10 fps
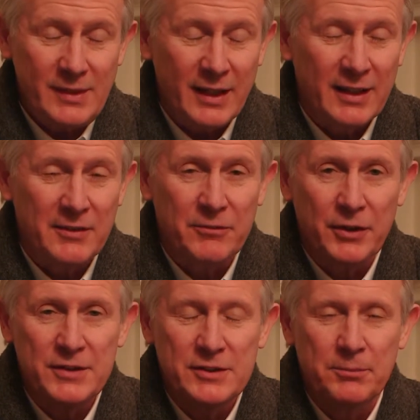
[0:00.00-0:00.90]
again,
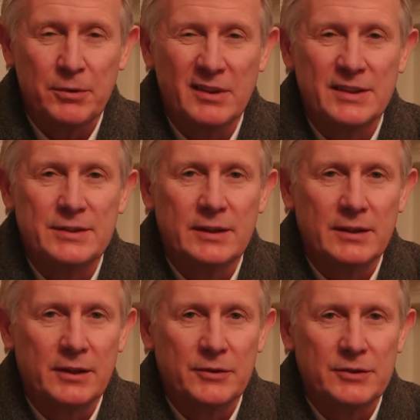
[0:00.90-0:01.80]
very simple, listen
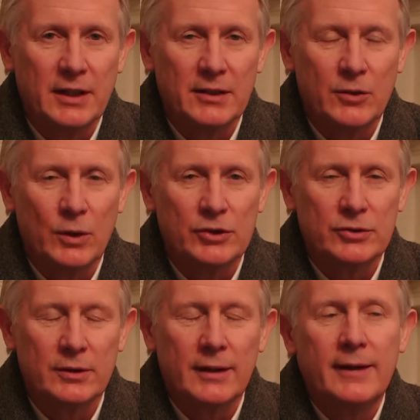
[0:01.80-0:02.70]
and understand the
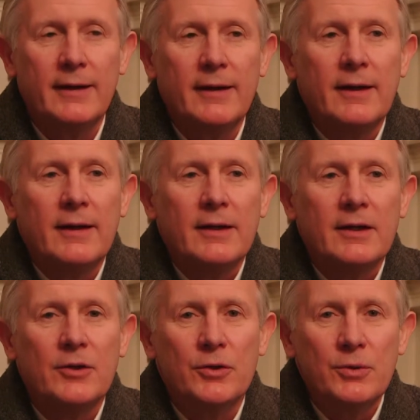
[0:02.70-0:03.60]
question.
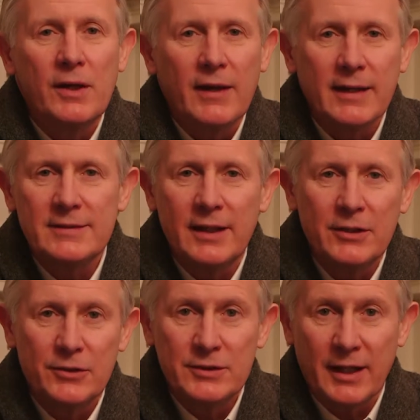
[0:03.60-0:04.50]
In doing that,
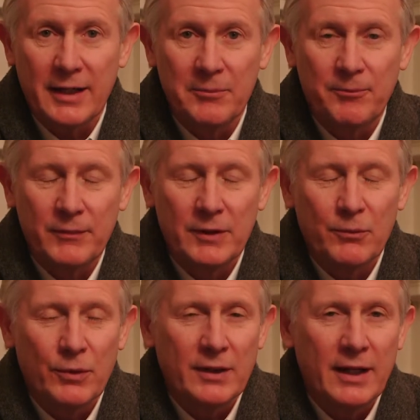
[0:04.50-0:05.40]
take your time.
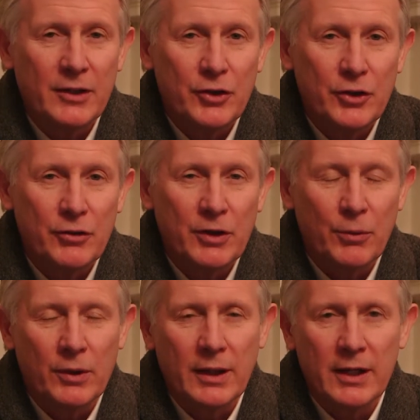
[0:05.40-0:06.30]
We're not in a hurry,
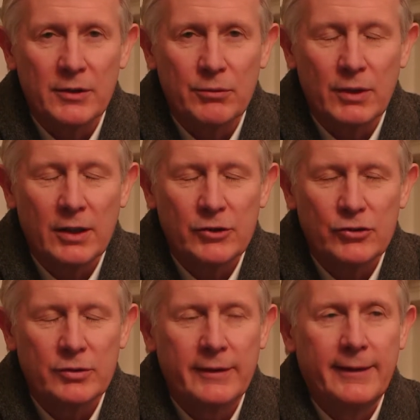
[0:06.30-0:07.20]
we're not in a
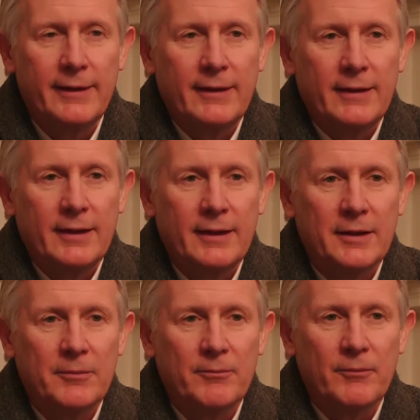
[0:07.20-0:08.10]
rush.
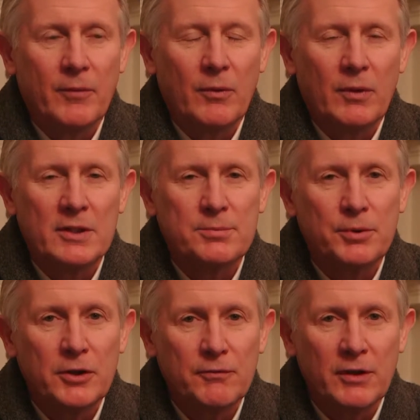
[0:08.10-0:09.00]
It's
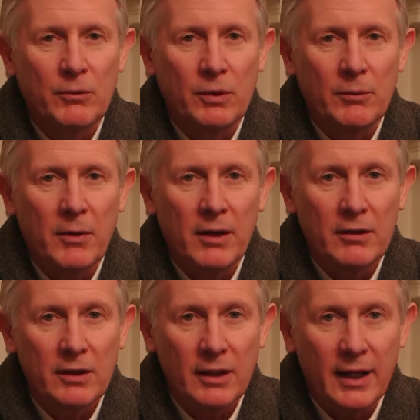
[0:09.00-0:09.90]
perfect when our
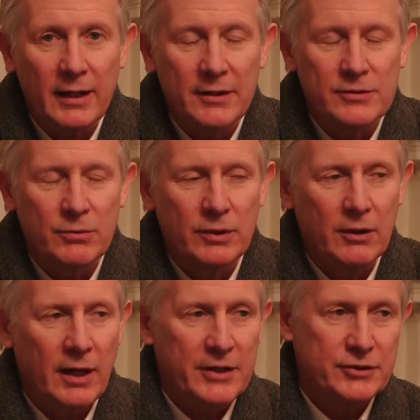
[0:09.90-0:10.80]
clients, when
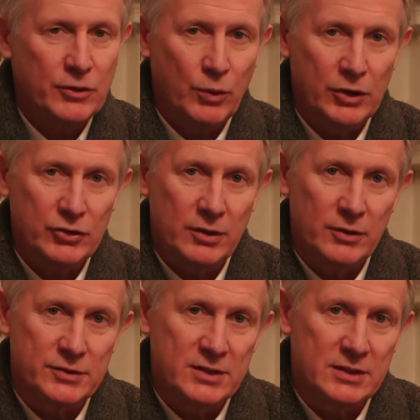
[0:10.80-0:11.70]
they're asked a question,
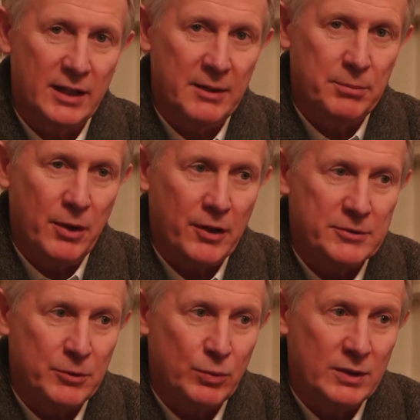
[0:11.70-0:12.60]
there's a slight pause
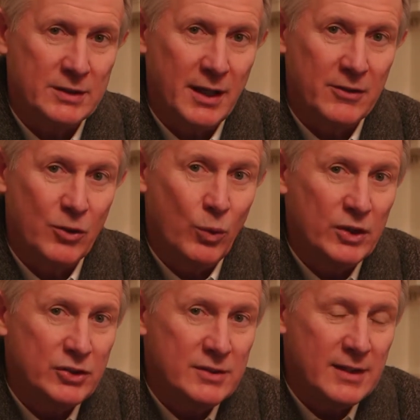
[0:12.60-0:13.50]
between the time the
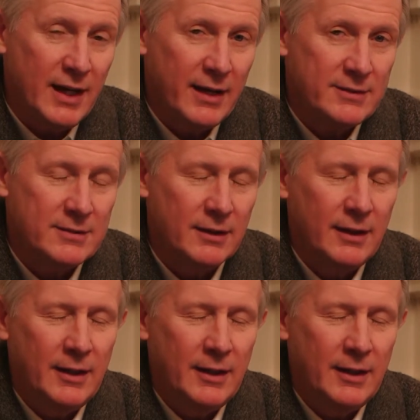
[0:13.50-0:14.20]
question's asked